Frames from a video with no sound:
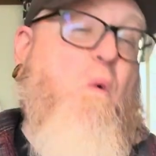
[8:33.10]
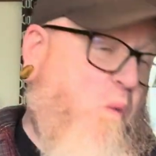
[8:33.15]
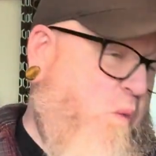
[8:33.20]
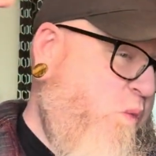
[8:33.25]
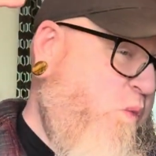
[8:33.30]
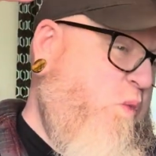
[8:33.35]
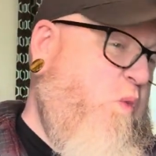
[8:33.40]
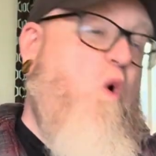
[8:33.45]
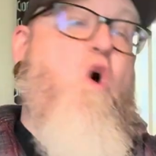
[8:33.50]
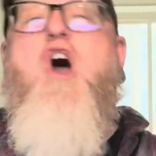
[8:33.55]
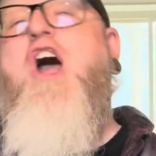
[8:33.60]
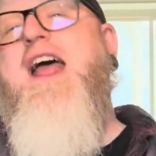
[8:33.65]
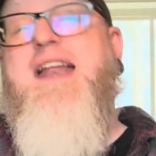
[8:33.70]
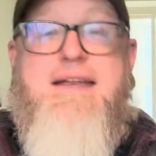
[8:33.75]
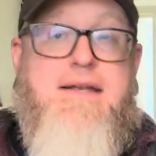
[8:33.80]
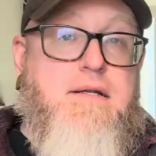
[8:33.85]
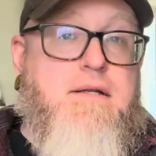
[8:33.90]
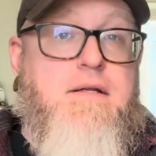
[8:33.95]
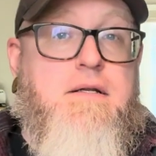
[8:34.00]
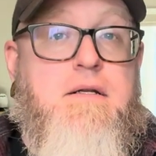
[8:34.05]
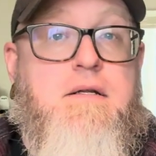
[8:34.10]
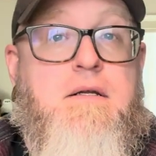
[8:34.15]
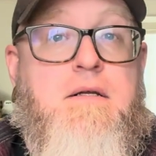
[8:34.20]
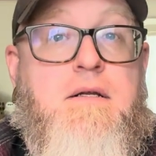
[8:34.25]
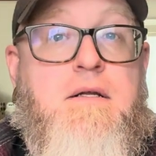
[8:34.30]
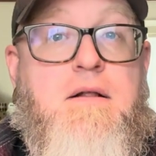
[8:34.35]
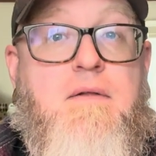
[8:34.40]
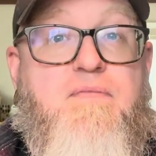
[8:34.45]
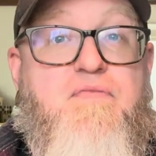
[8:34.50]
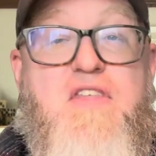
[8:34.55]
What?
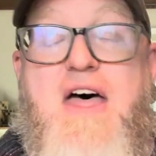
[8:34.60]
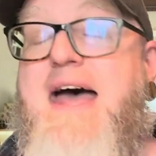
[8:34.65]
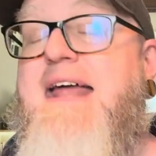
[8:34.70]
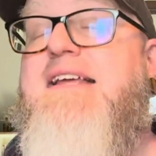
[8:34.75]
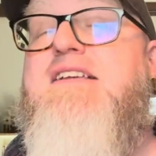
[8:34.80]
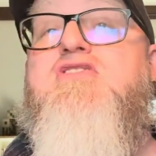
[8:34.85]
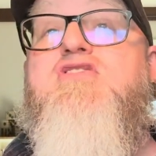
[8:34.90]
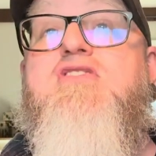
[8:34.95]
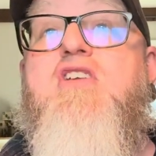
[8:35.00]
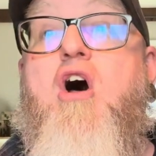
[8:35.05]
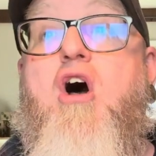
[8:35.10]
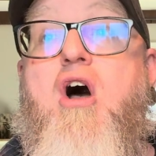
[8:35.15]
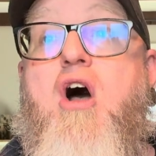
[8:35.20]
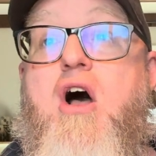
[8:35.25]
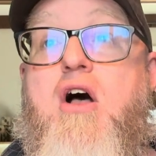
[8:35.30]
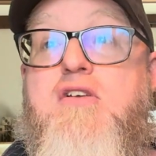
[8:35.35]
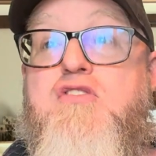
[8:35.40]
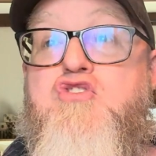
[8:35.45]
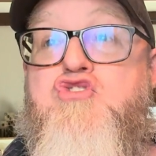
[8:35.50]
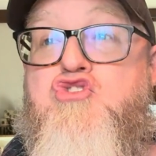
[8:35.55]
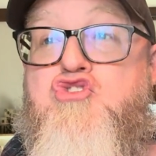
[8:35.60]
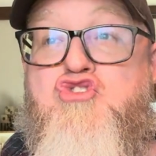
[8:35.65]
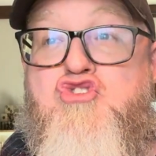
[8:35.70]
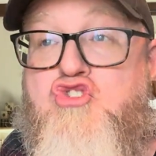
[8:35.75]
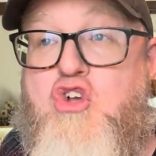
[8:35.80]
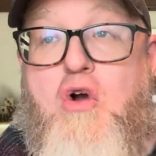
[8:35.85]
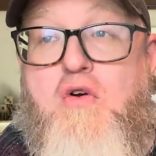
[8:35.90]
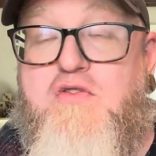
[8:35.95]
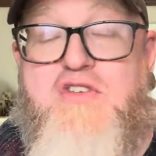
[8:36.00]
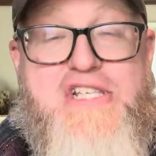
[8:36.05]
That is
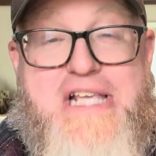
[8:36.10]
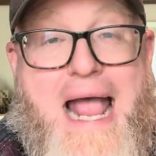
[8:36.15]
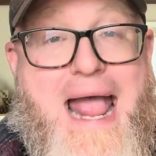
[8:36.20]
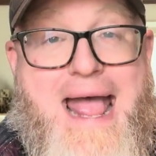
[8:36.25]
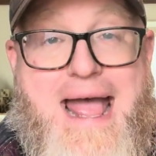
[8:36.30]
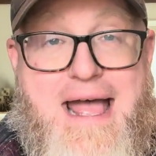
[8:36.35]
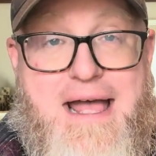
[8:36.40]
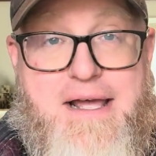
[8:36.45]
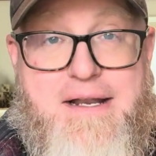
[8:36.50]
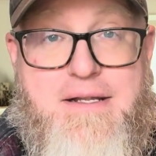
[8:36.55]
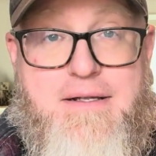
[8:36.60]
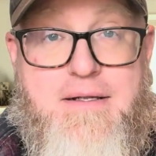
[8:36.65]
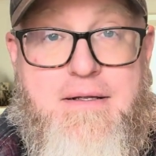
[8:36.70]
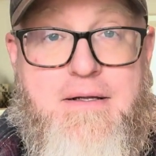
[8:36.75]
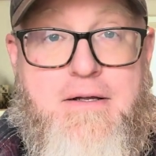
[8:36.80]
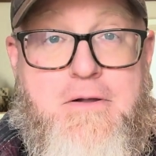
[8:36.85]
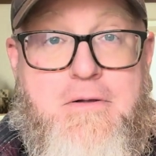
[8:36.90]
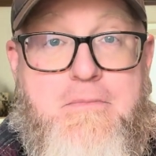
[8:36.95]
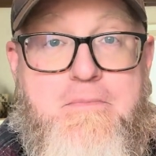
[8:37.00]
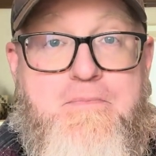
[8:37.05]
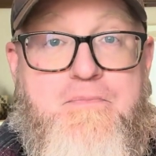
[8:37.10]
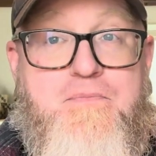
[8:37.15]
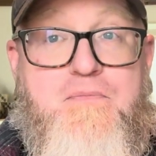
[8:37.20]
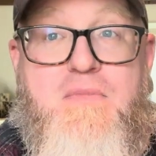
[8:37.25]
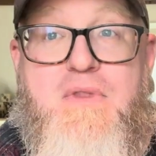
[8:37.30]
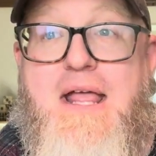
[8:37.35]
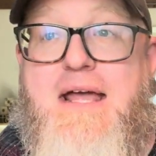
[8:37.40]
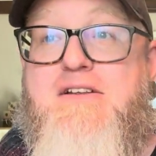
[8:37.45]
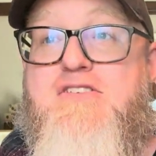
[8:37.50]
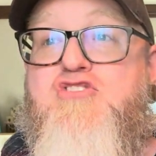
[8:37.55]
so sad.
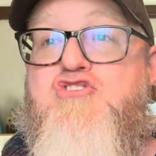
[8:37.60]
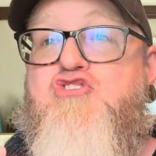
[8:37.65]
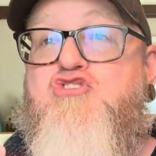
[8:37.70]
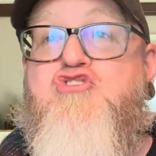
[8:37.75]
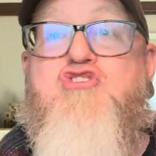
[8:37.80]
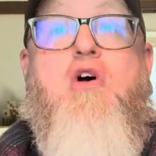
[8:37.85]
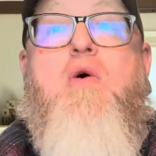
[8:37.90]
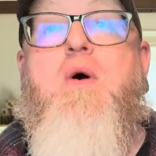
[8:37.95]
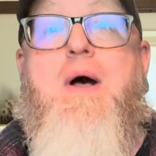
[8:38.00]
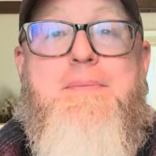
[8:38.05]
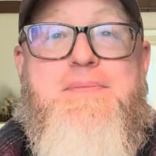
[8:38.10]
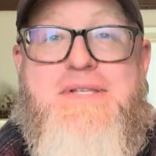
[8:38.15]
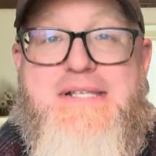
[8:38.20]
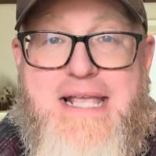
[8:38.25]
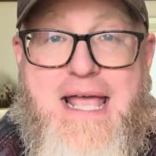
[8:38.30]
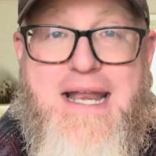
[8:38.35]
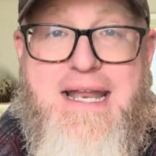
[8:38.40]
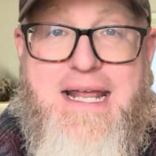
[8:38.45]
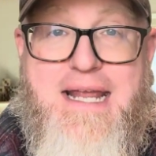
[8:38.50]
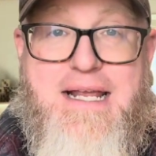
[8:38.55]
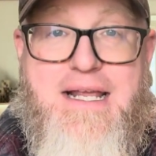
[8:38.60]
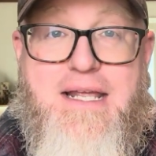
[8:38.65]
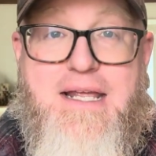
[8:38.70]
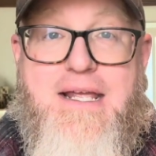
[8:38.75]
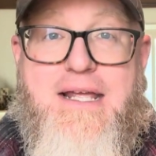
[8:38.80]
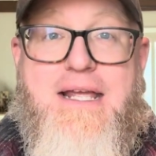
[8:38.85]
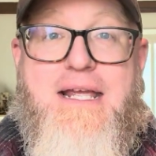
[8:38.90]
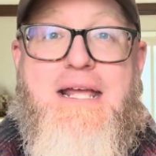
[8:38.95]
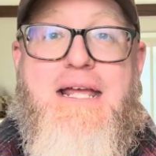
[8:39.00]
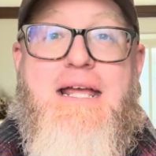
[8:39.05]
That is so upsetting.
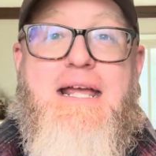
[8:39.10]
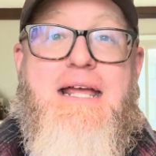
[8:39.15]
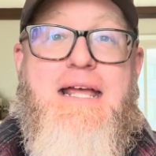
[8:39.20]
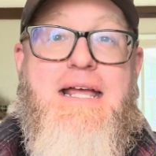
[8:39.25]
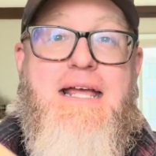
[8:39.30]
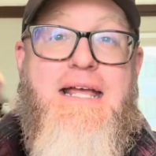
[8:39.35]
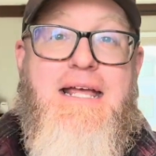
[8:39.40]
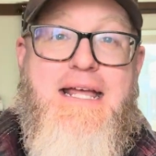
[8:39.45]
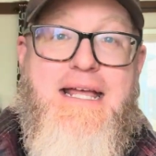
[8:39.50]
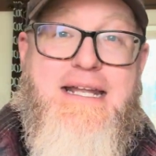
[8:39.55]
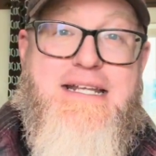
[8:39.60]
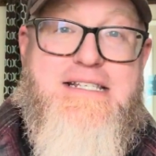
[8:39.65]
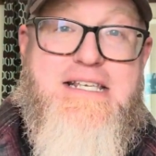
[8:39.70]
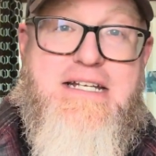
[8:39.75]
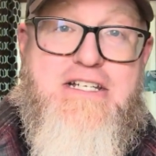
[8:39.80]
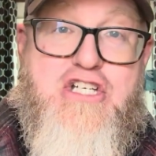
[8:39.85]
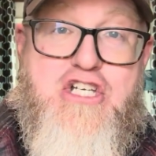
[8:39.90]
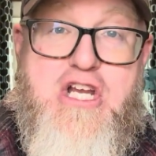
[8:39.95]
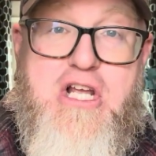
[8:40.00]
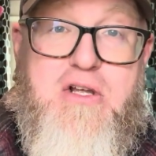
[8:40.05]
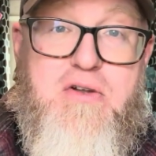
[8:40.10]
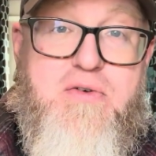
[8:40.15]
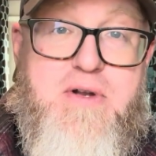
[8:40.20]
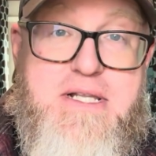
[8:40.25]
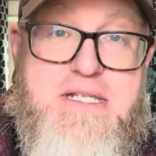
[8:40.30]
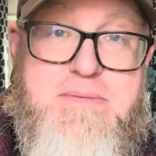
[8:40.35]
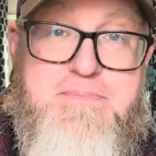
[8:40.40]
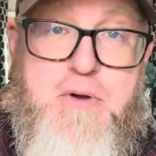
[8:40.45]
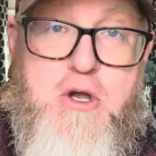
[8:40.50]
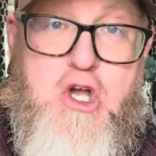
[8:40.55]
It is a
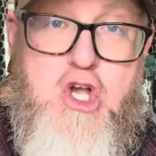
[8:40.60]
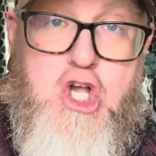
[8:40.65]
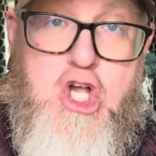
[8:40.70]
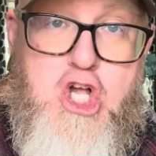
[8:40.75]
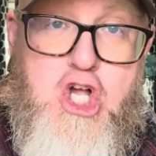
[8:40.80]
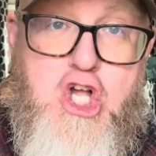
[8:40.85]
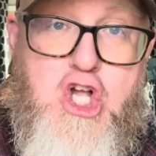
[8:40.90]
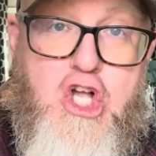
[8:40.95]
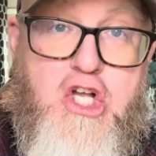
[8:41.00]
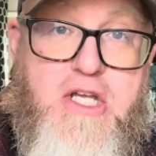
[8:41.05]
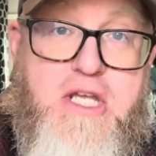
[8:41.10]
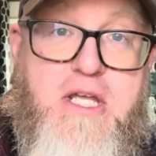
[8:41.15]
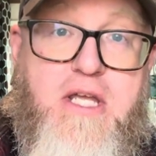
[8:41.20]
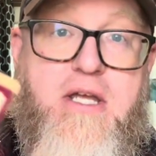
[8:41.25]
children's book.